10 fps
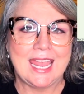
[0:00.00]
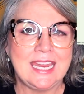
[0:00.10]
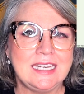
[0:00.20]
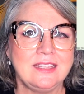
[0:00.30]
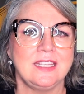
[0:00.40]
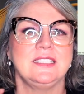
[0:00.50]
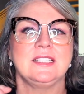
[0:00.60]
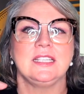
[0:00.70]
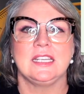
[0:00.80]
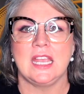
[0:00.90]
anything
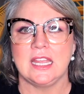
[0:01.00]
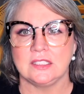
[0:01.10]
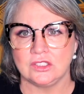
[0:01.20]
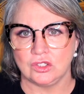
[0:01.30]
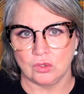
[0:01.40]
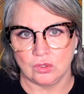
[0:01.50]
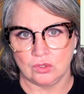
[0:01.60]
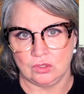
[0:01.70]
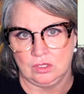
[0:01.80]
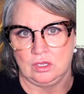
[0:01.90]
to get
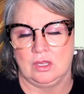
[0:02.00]
your